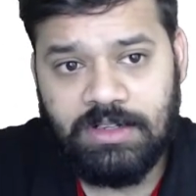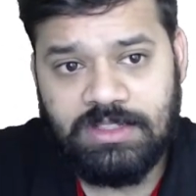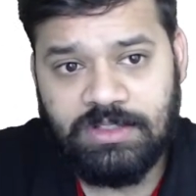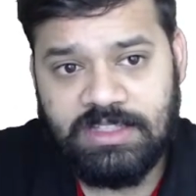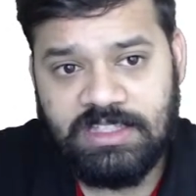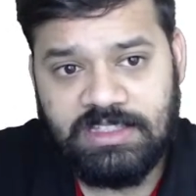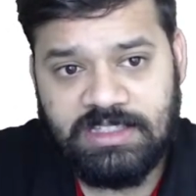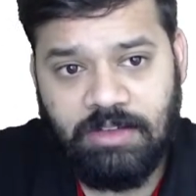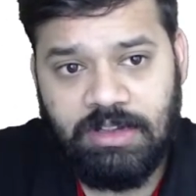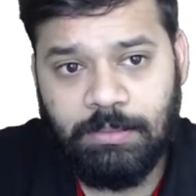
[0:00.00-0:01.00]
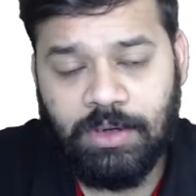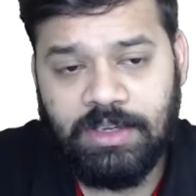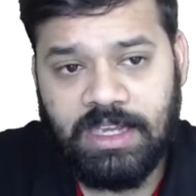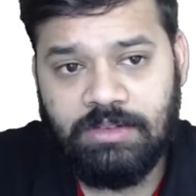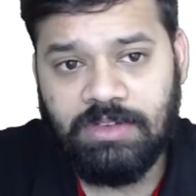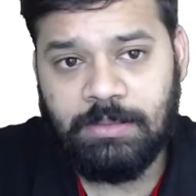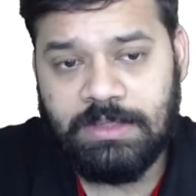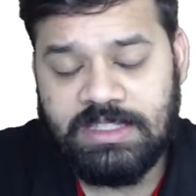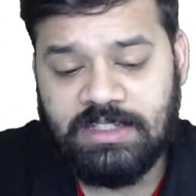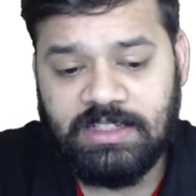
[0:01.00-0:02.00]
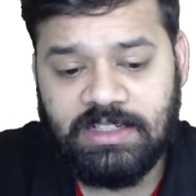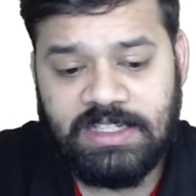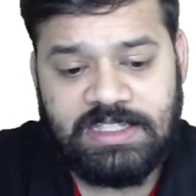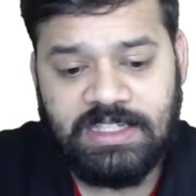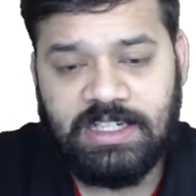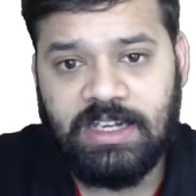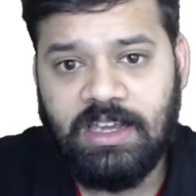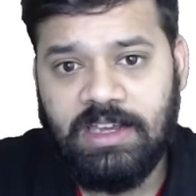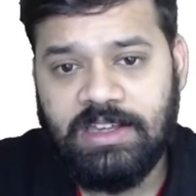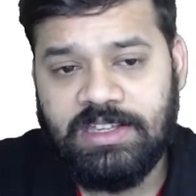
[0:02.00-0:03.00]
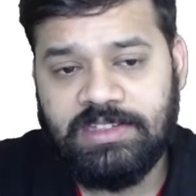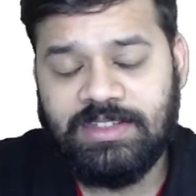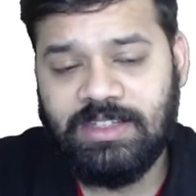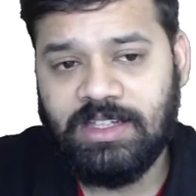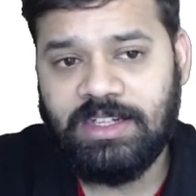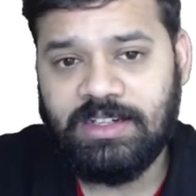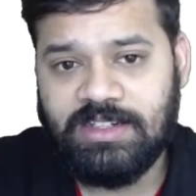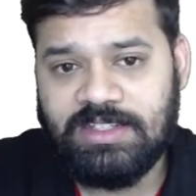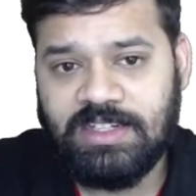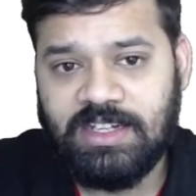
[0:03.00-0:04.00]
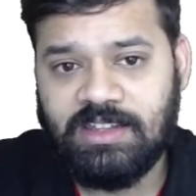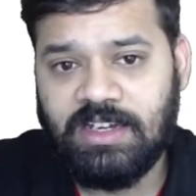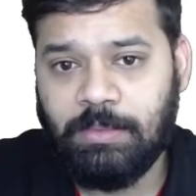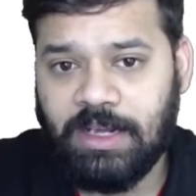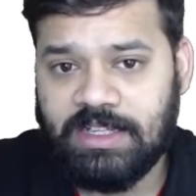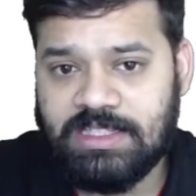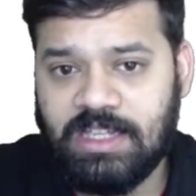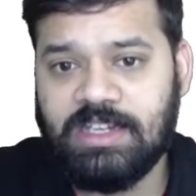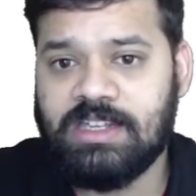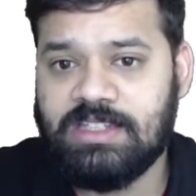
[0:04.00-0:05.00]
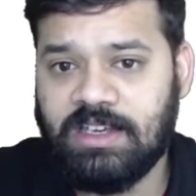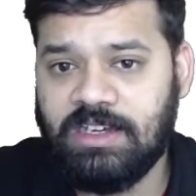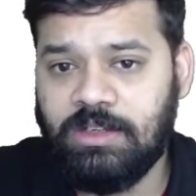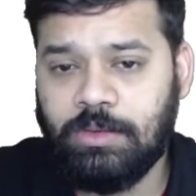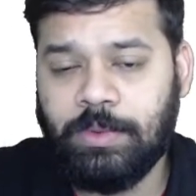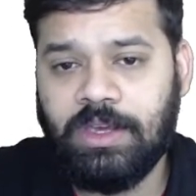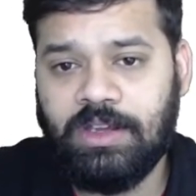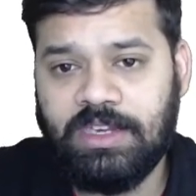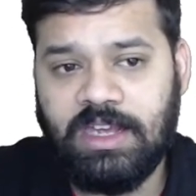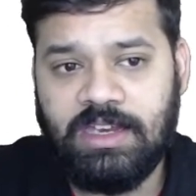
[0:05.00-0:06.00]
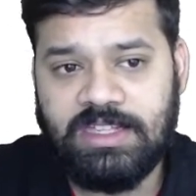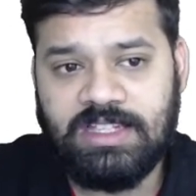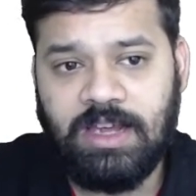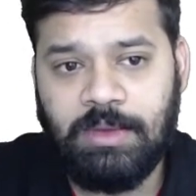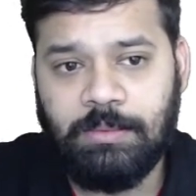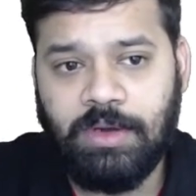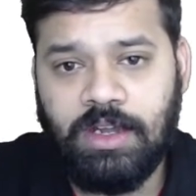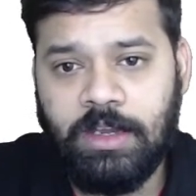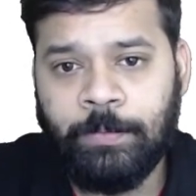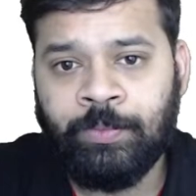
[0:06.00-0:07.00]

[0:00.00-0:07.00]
So this is 7.95% interest rate is the interest rate that Pakistan has agreed to pay on an Islamic bond.